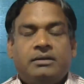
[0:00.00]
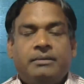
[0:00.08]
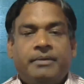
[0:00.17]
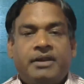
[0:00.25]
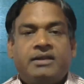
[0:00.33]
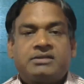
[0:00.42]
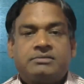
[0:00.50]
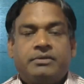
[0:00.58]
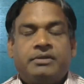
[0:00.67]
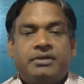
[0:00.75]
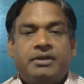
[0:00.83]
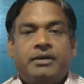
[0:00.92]
Very less
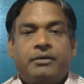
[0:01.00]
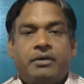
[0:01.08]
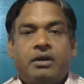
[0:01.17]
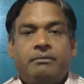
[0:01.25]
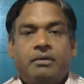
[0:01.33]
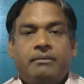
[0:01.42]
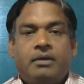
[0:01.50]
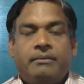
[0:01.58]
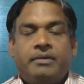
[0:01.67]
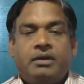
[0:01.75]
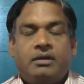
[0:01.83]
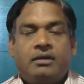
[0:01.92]
memory, 320
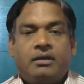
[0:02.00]
MB.